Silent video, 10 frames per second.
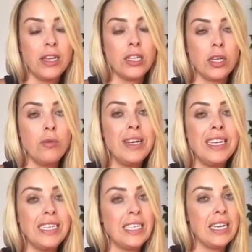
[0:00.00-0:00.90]
So
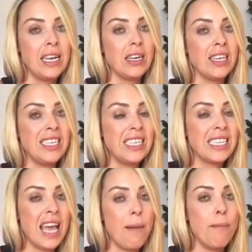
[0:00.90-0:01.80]
listen in, because this
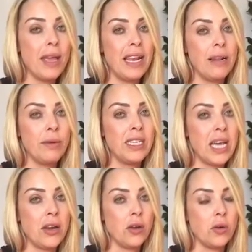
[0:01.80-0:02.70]
can be a little bit
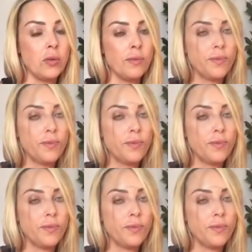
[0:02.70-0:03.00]
technical.